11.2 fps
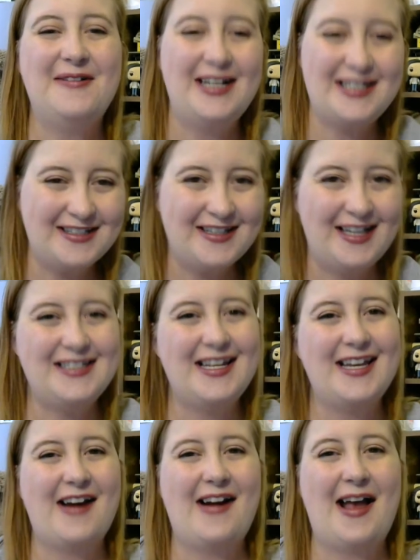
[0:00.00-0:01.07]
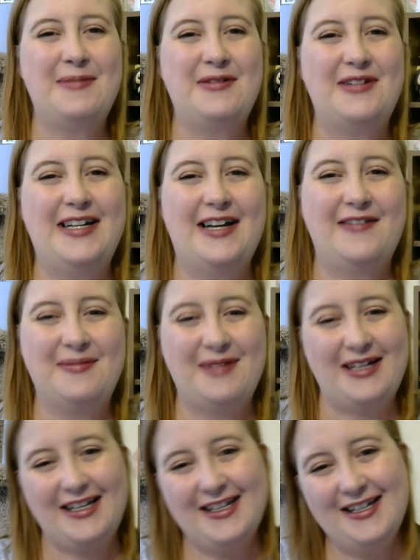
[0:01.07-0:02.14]
Until then, take care and happy reading,
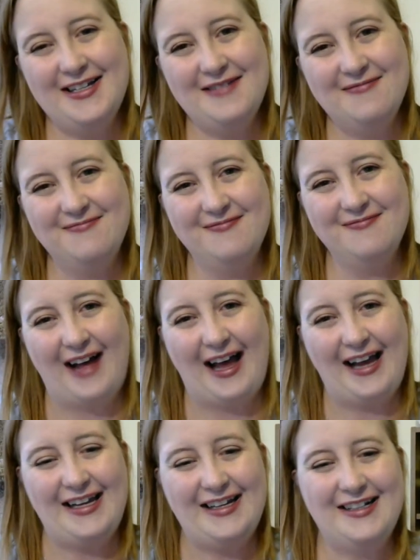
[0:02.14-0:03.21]
everybody. Bye.